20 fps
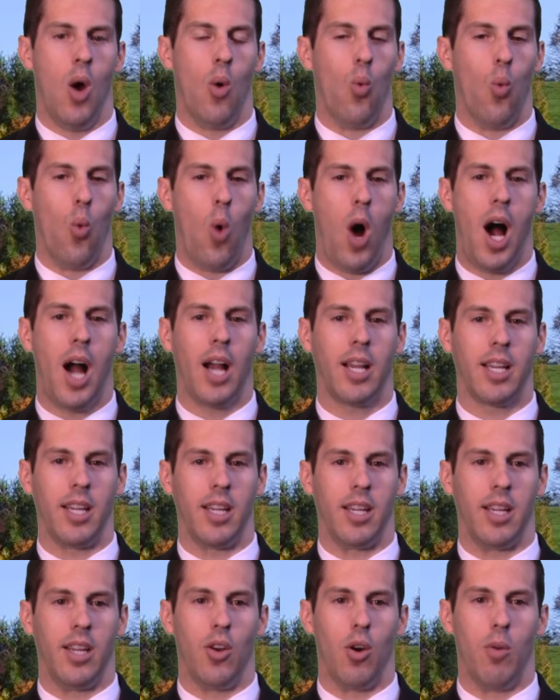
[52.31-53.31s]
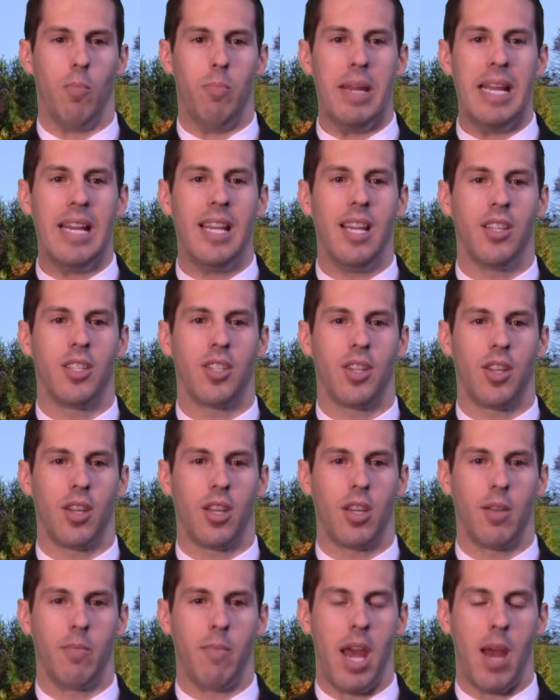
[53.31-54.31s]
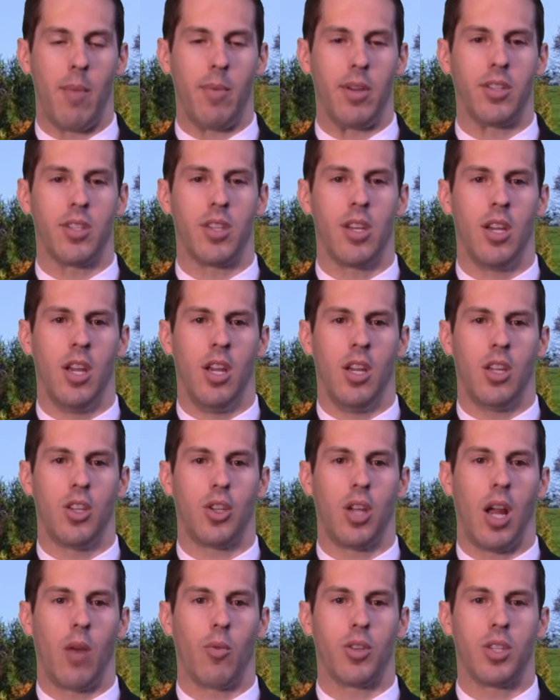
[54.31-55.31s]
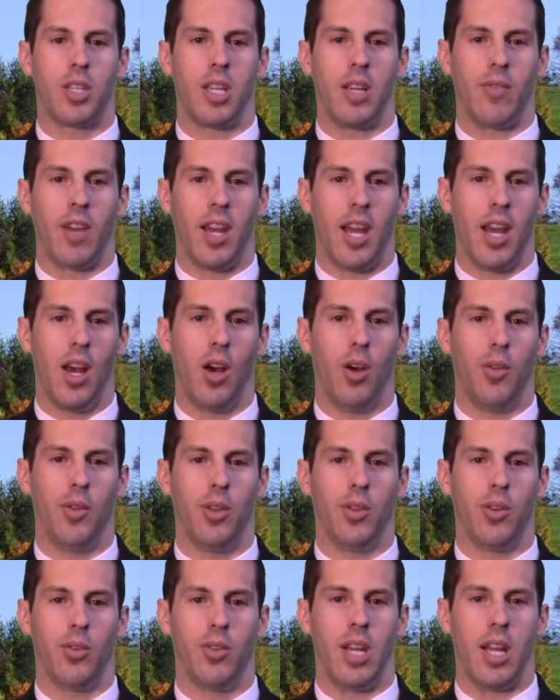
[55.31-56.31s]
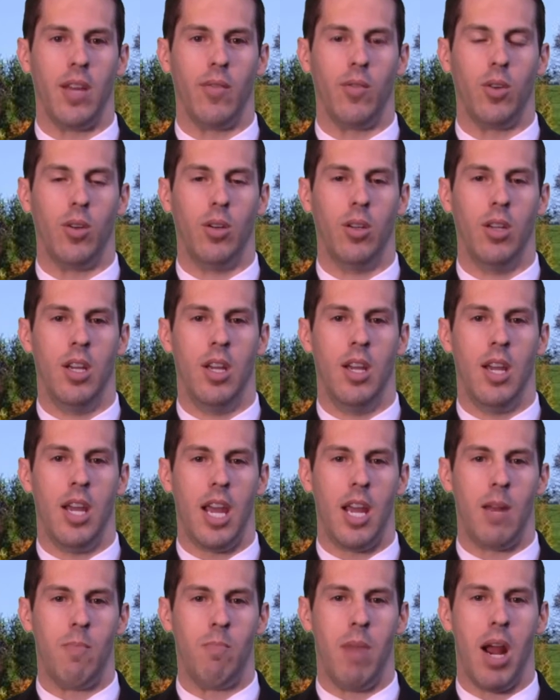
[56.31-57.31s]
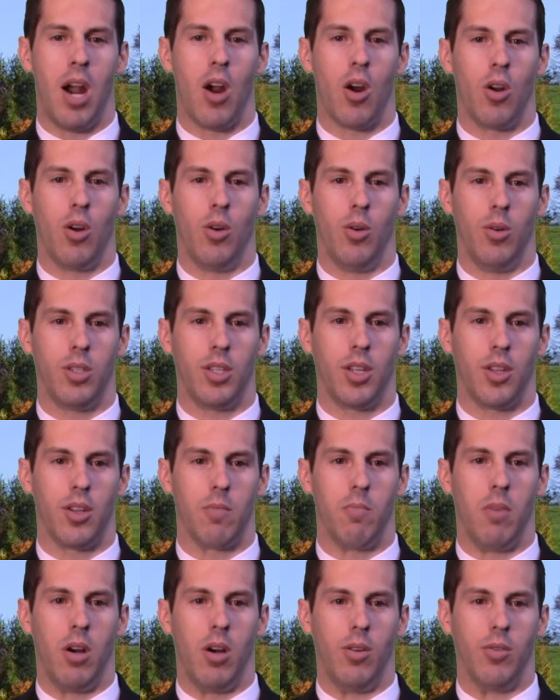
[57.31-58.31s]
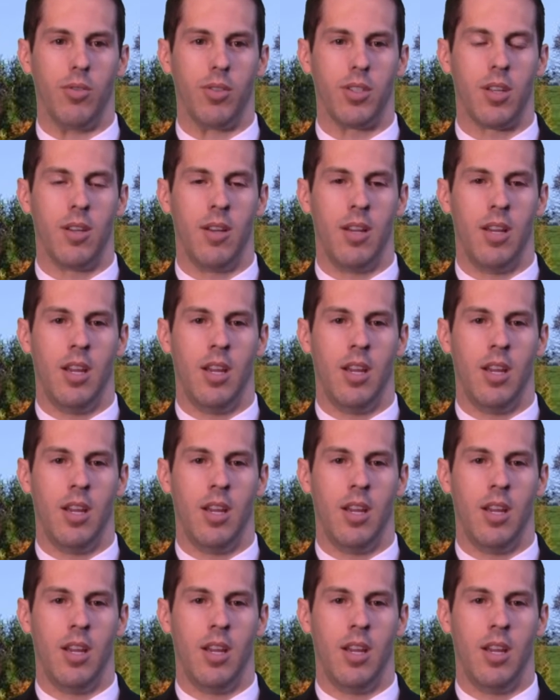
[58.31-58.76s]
walking in obedience to the commandments, shall receive health in their navel and marrow to their bones,